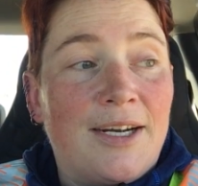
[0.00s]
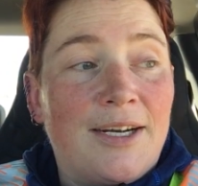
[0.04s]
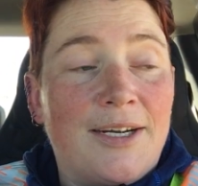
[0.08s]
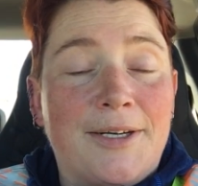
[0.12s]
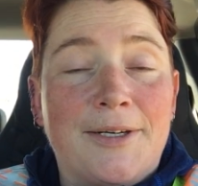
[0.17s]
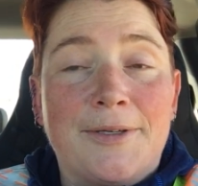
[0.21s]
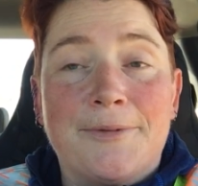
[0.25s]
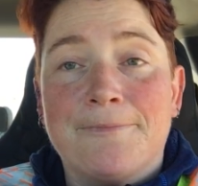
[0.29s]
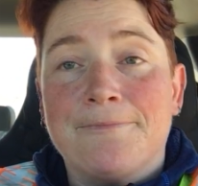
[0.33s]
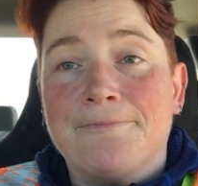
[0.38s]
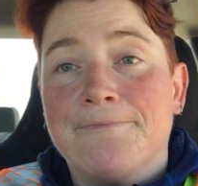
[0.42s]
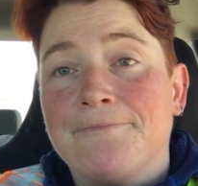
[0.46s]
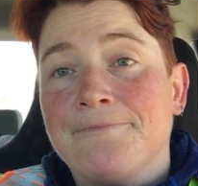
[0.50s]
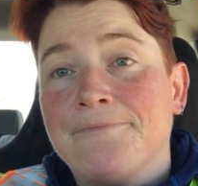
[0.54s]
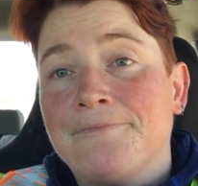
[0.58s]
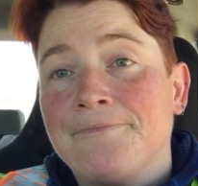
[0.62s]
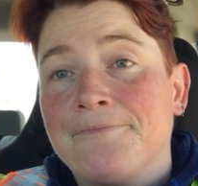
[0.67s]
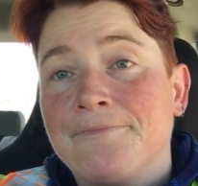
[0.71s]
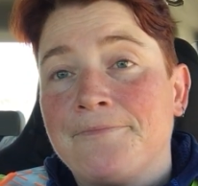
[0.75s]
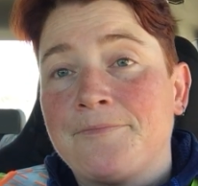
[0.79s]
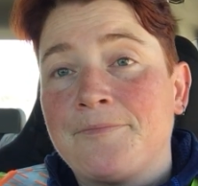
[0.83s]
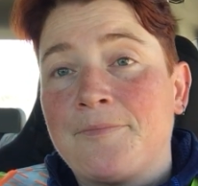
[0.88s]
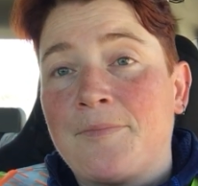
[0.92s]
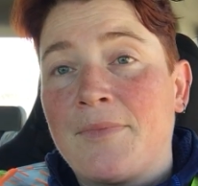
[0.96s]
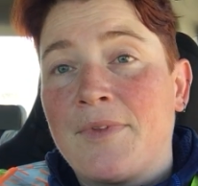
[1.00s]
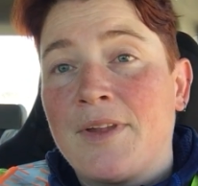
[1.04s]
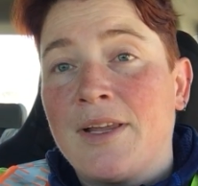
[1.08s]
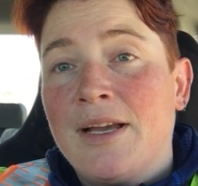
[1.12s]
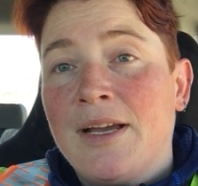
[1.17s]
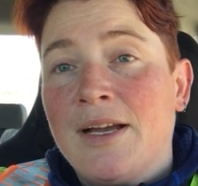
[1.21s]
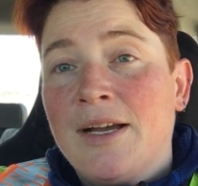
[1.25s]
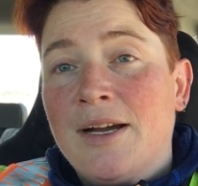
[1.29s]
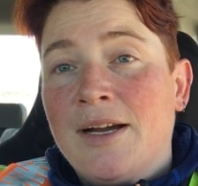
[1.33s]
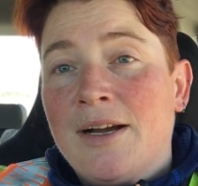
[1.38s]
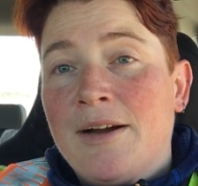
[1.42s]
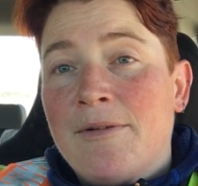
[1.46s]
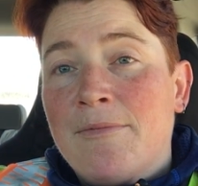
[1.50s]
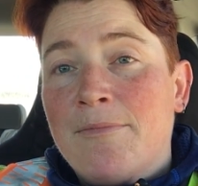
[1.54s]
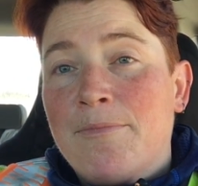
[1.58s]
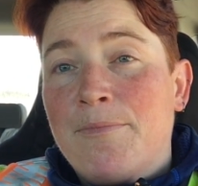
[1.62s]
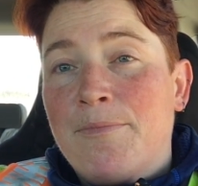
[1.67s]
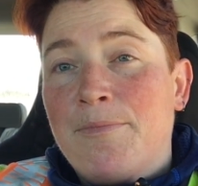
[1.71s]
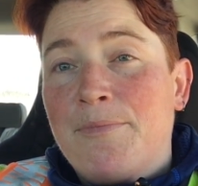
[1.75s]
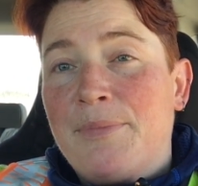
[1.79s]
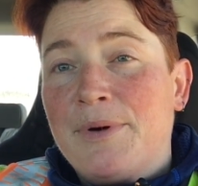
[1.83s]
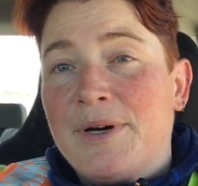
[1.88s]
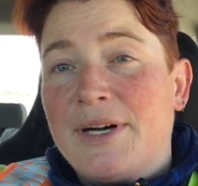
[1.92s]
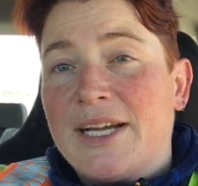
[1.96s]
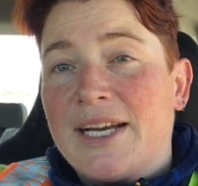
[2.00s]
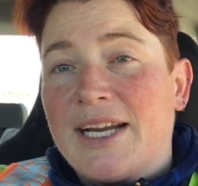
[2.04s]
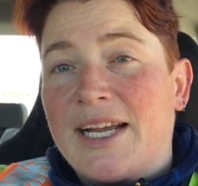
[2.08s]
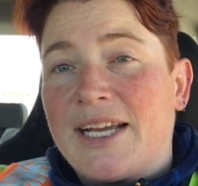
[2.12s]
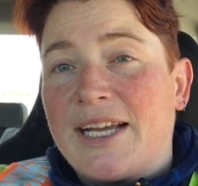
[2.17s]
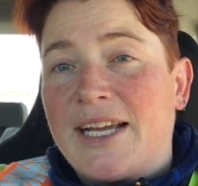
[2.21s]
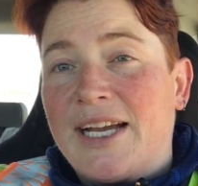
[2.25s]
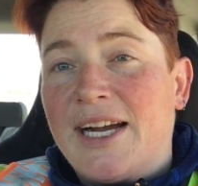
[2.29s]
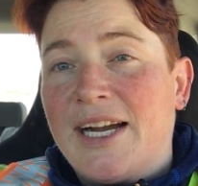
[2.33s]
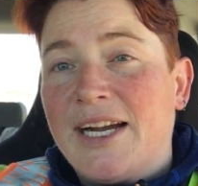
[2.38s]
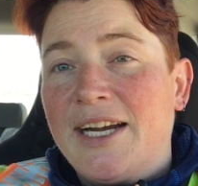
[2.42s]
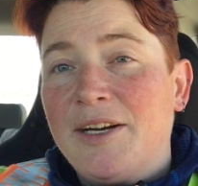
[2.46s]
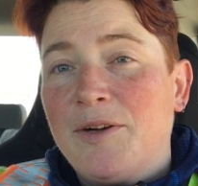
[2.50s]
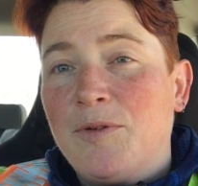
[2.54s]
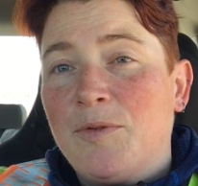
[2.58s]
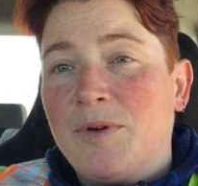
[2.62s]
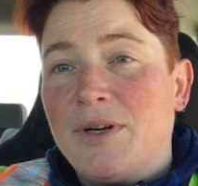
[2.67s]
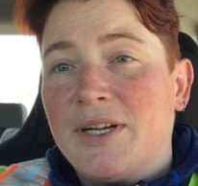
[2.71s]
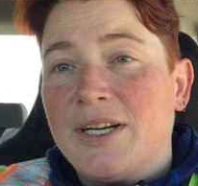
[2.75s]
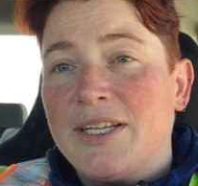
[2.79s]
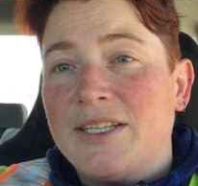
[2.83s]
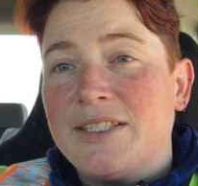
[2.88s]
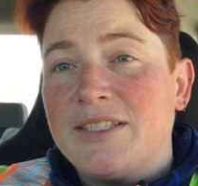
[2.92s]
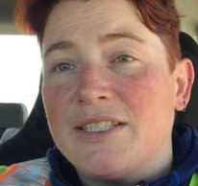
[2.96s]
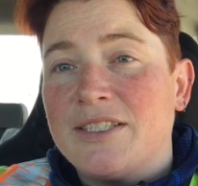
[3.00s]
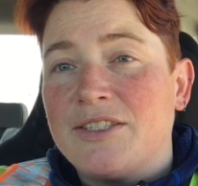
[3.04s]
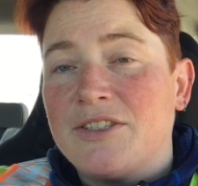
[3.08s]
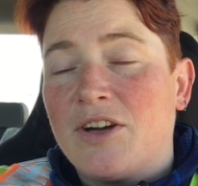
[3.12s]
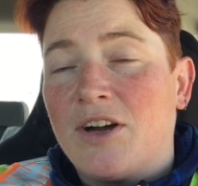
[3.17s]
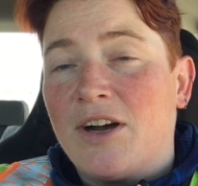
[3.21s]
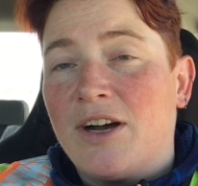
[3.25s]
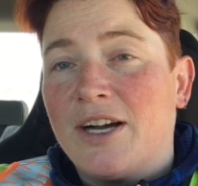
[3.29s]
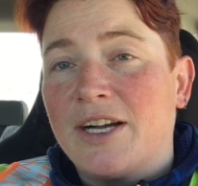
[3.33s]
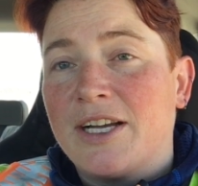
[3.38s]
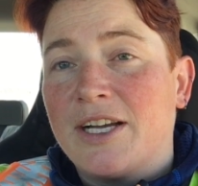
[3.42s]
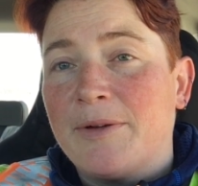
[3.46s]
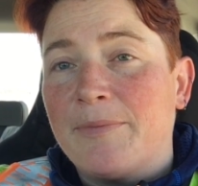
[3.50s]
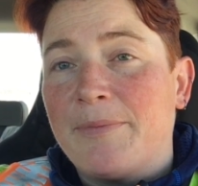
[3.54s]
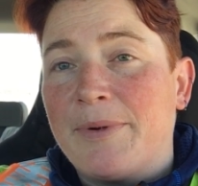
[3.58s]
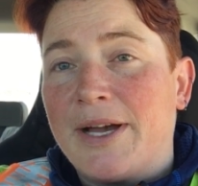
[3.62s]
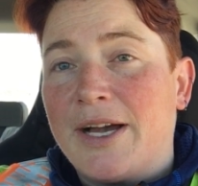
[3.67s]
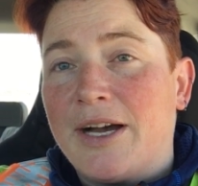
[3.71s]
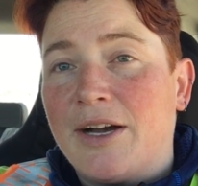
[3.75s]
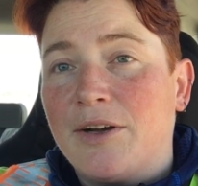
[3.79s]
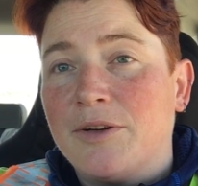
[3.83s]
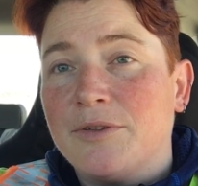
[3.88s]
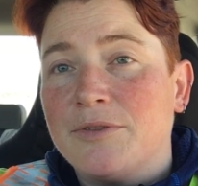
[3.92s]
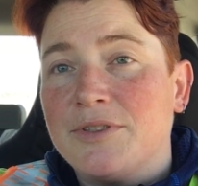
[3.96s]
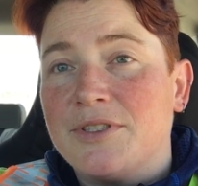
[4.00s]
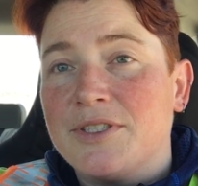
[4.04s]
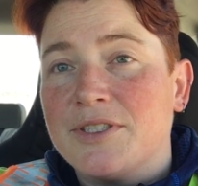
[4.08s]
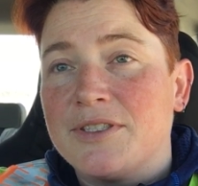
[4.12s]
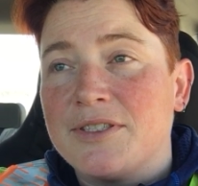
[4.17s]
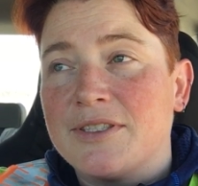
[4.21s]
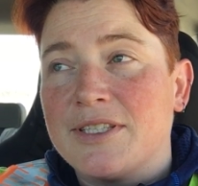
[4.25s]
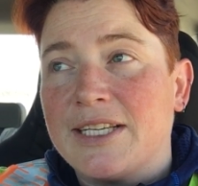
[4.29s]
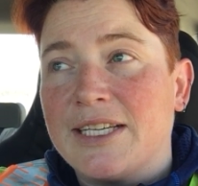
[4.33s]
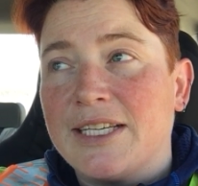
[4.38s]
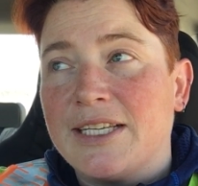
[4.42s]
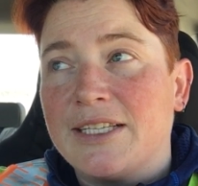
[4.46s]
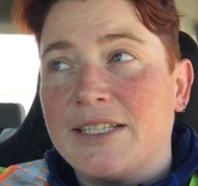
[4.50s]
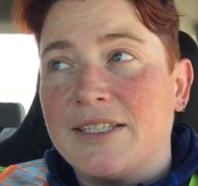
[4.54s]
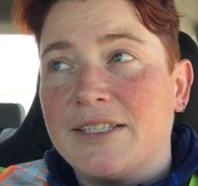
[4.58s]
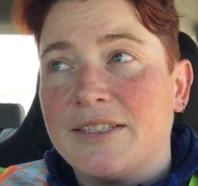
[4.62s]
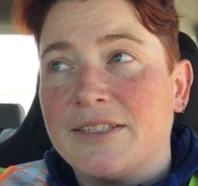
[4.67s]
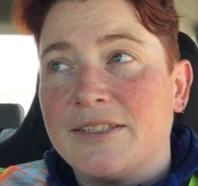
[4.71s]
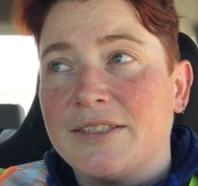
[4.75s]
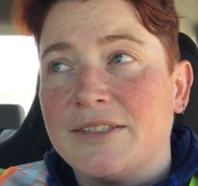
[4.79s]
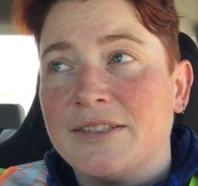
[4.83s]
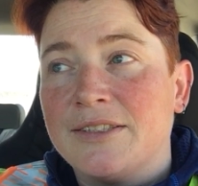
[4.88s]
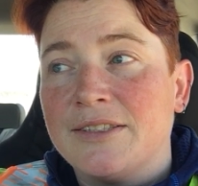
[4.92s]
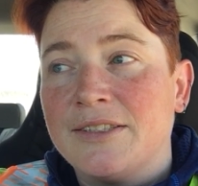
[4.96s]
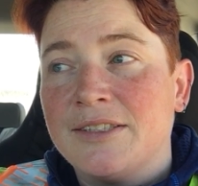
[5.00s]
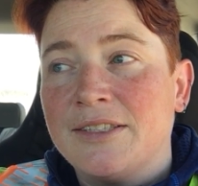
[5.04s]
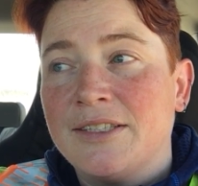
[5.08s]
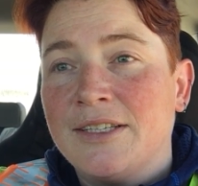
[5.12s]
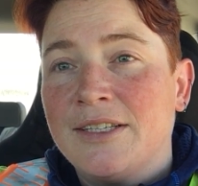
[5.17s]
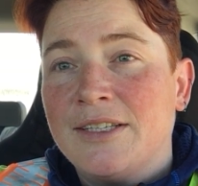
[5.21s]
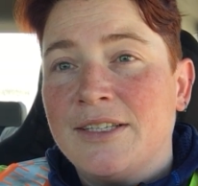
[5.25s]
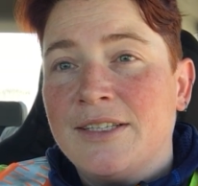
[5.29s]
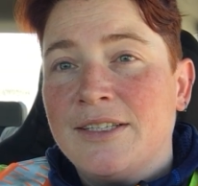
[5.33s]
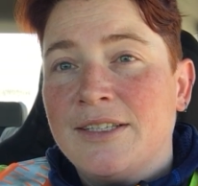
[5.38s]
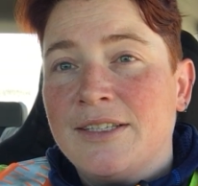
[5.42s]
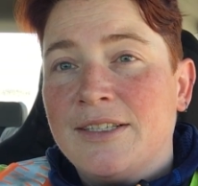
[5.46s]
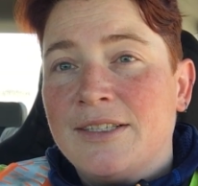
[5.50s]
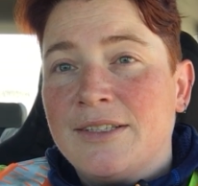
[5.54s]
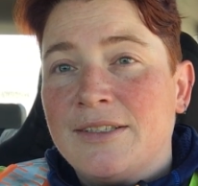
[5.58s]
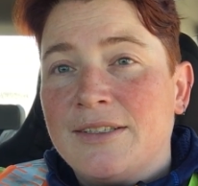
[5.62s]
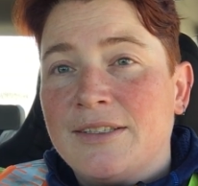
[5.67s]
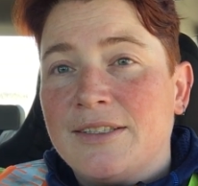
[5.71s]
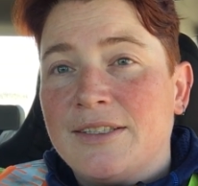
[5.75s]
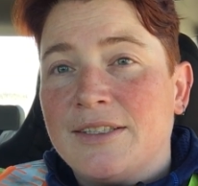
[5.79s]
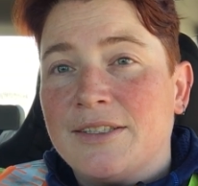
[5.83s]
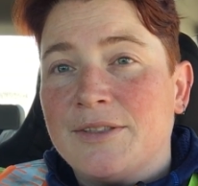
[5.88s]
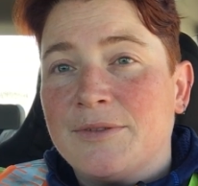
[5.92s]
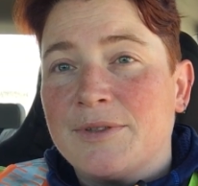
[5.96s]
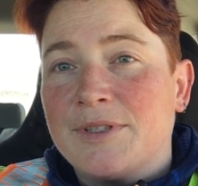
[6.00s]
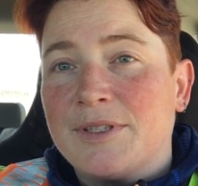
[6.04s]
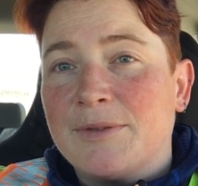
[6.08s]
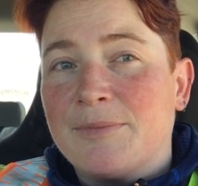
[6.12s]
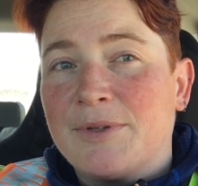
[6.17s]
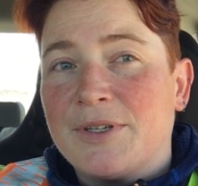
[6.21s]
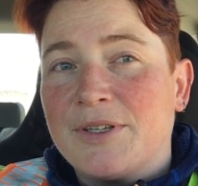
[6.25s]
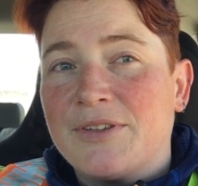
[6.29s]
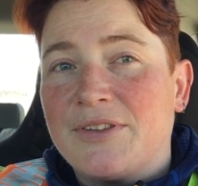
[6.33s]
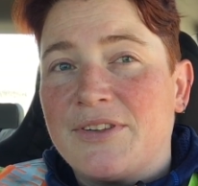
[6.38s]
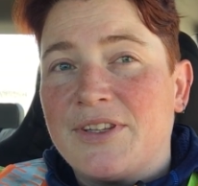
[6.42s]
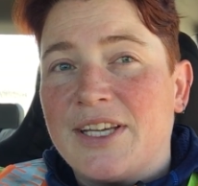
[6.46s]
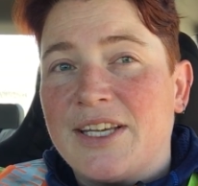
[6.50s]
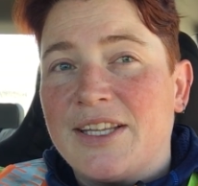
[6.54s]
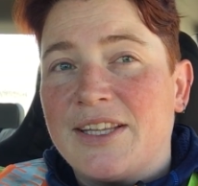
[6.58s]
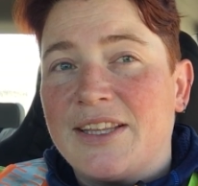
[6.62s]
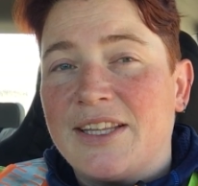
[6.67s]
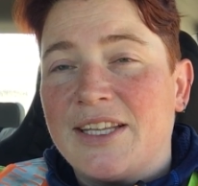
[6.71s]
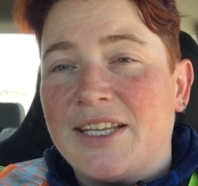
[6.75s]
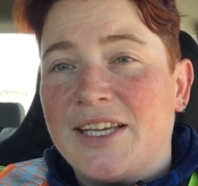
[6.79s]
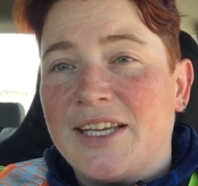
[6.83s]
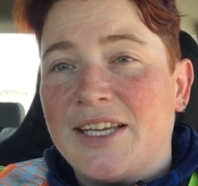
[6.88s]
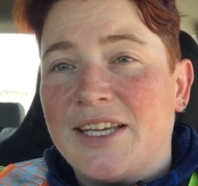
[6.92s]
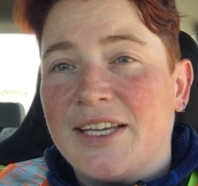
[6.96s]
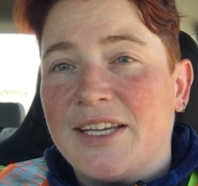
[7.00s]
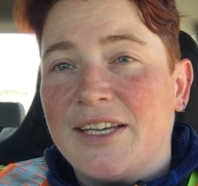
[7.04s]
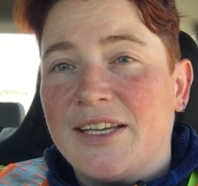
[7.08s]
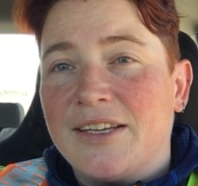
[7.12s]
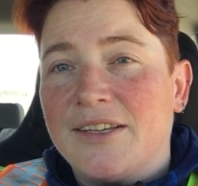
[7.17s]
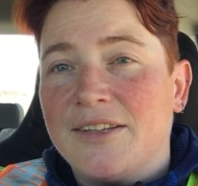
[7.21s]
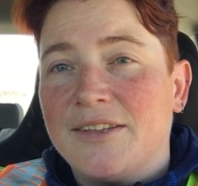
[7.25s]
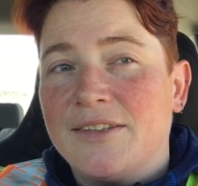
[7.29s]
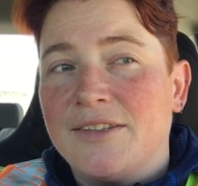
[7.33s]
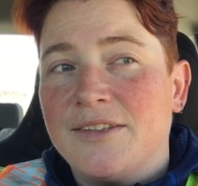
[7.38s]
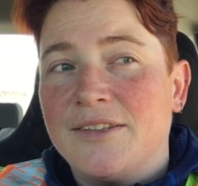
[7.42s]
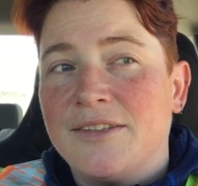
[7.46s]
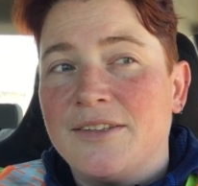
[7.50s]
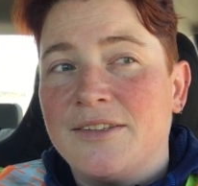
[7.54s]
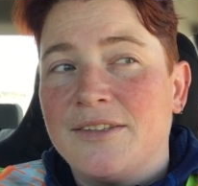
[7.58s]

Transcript: But I kind of wanted to talk about just like, you know, with the birthday thing,